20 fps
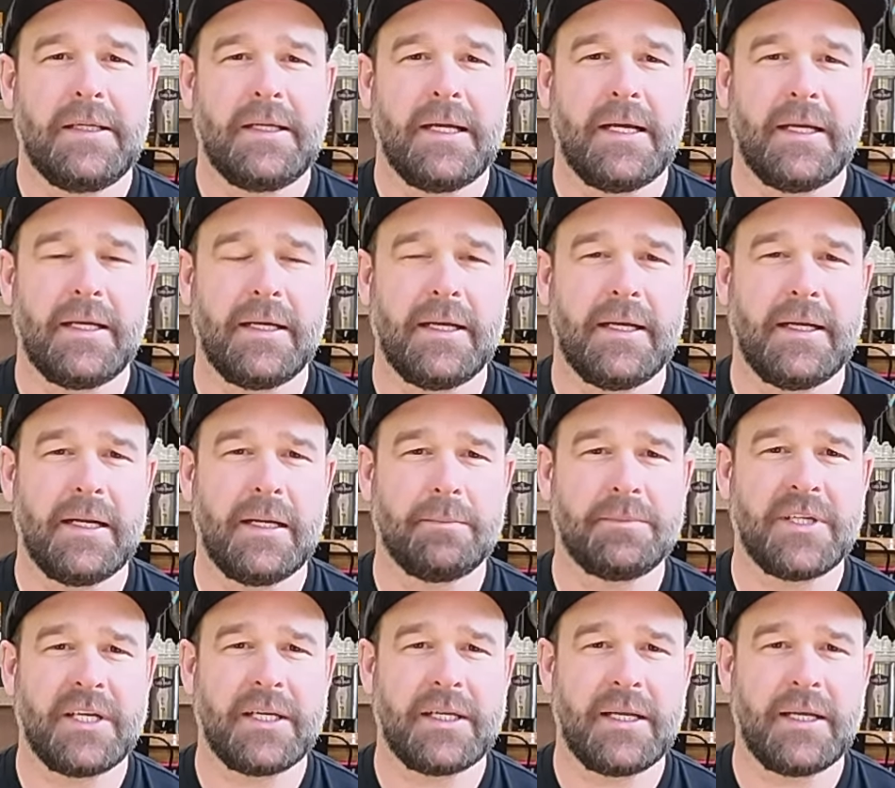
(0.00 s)
and it ended up
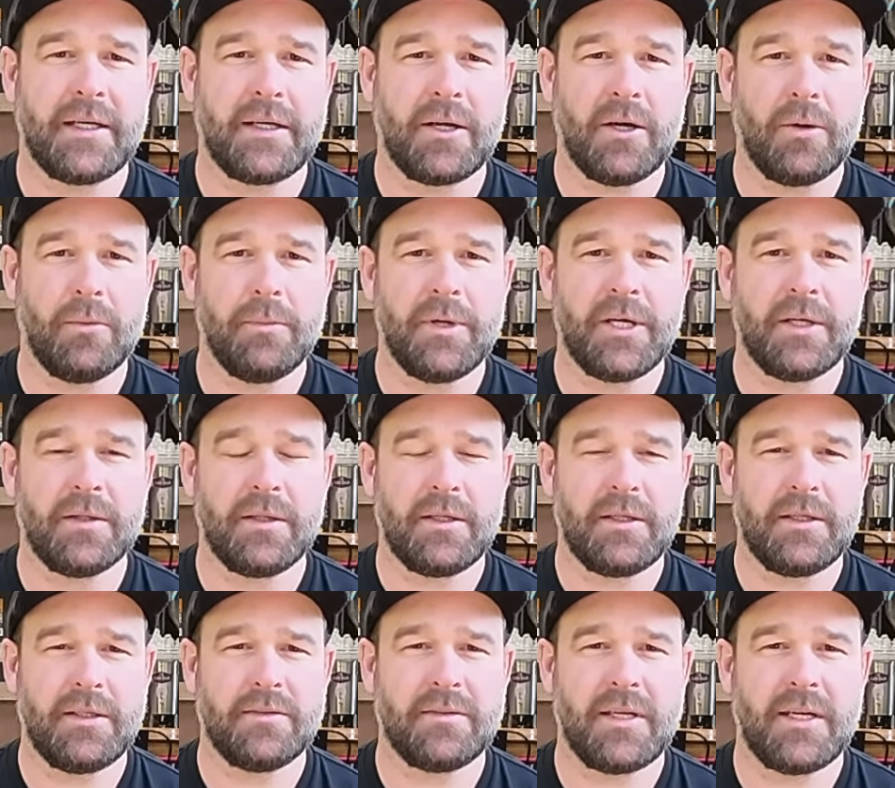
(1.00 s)
taking out a gold medal at
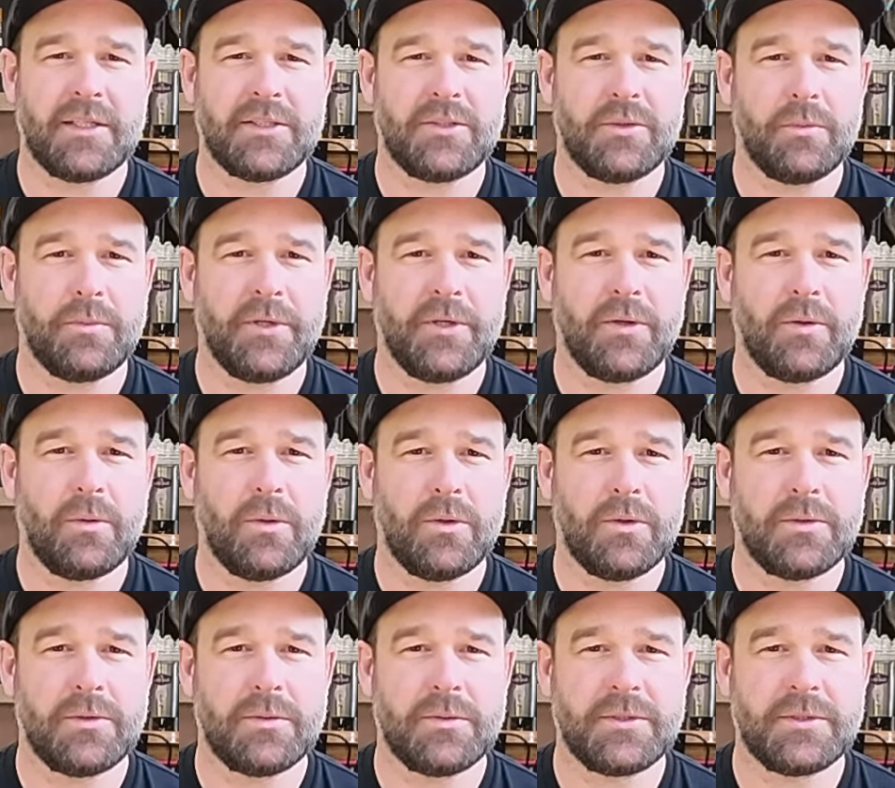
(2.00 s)
the International Beer
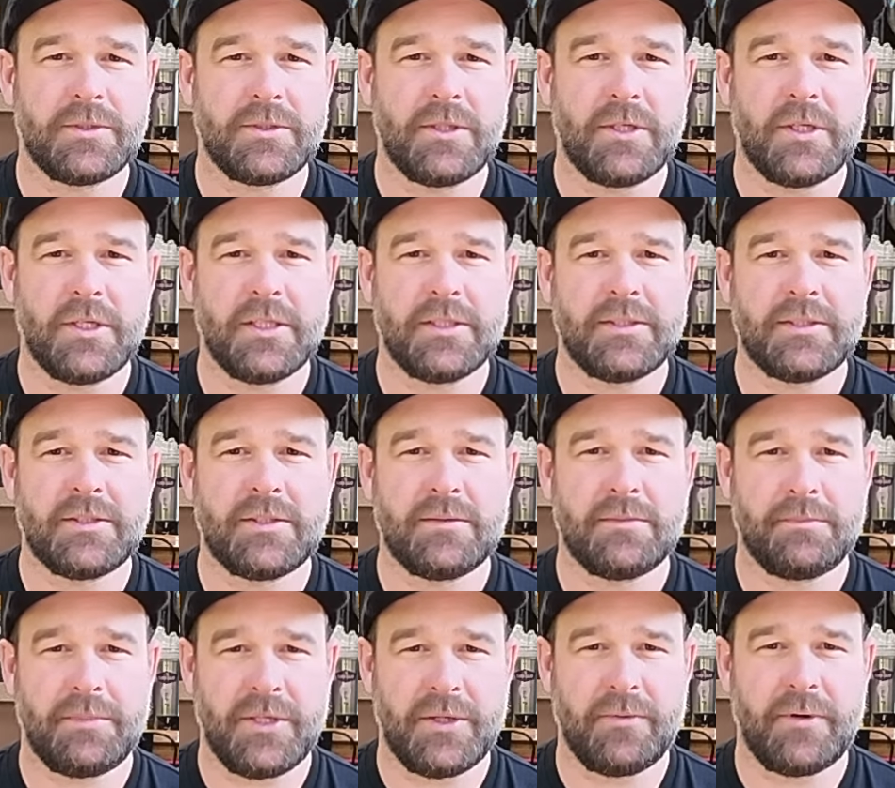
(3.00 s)
Awards, which is nice.
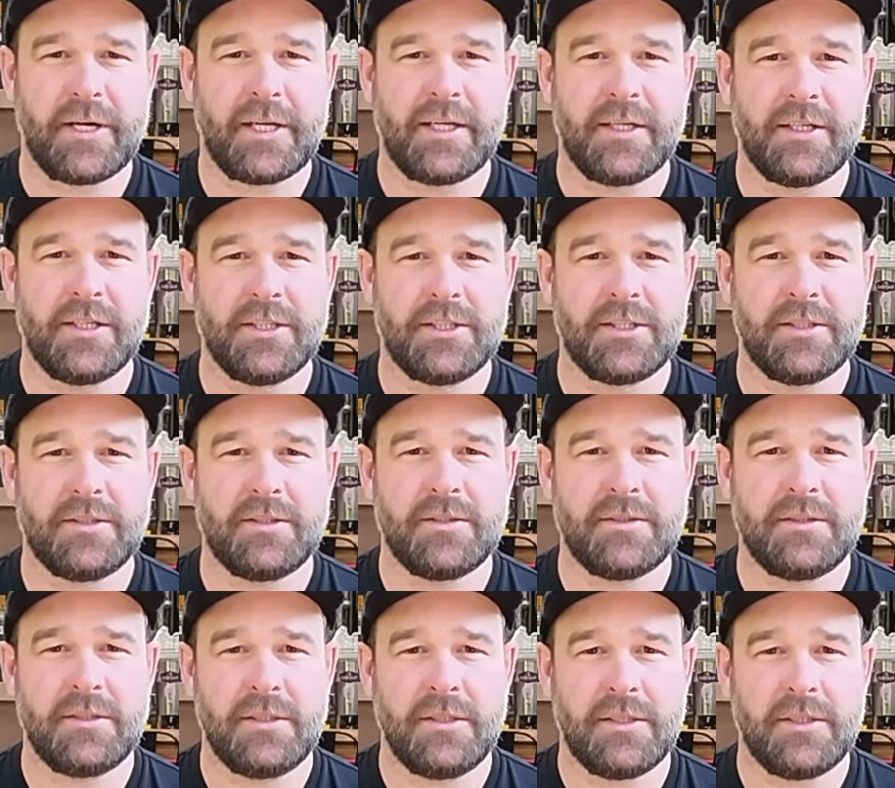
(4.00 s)
Bit of recognition
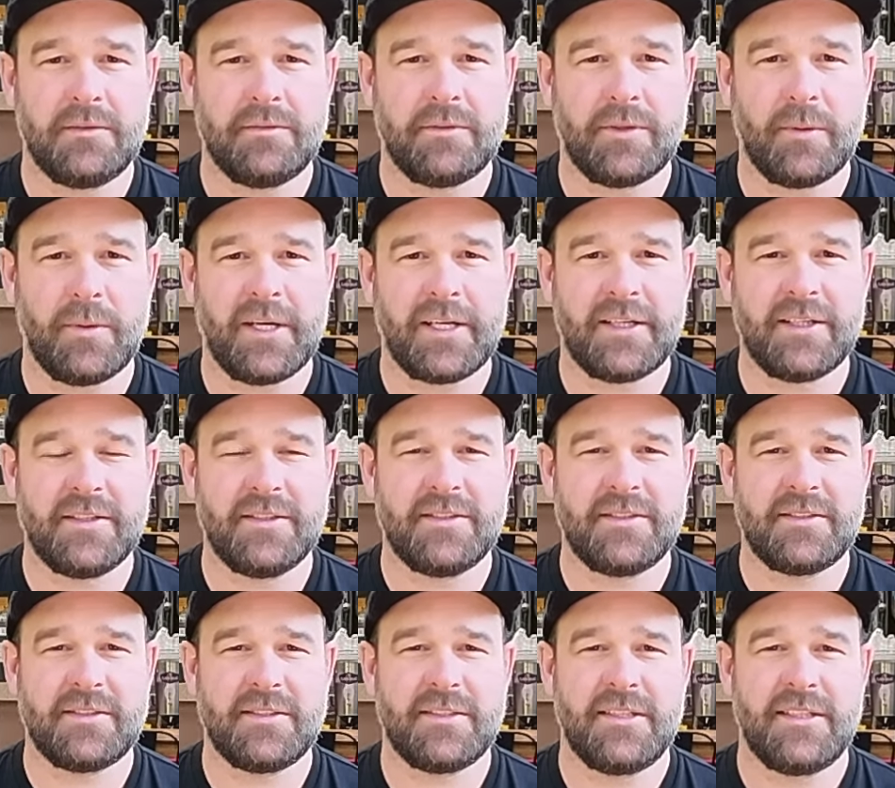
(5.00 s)
for the
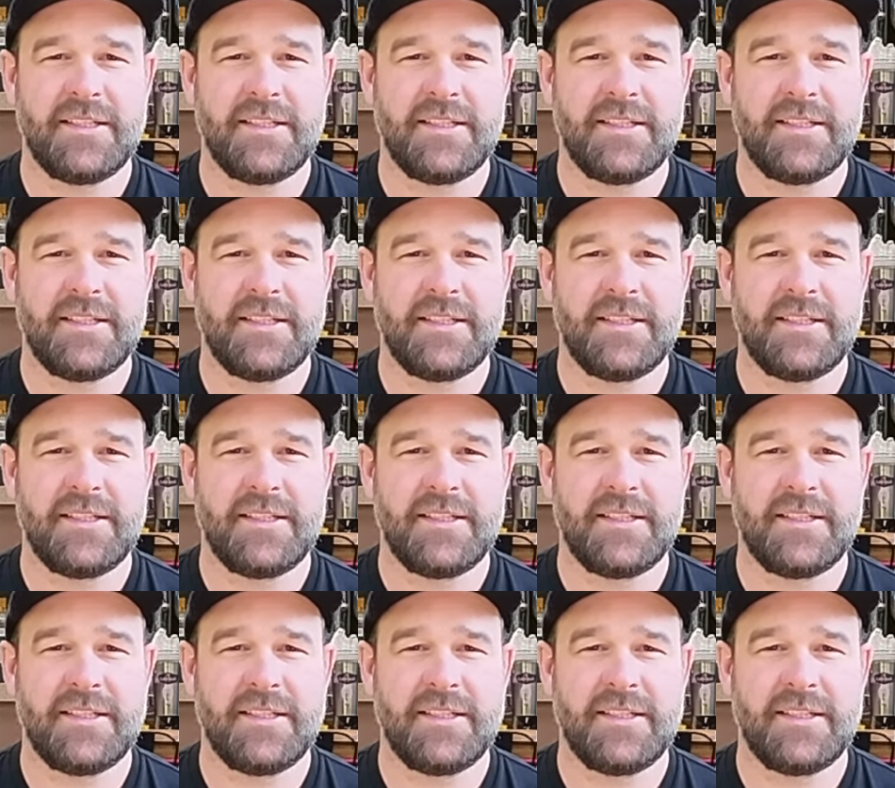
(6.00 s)
wankers.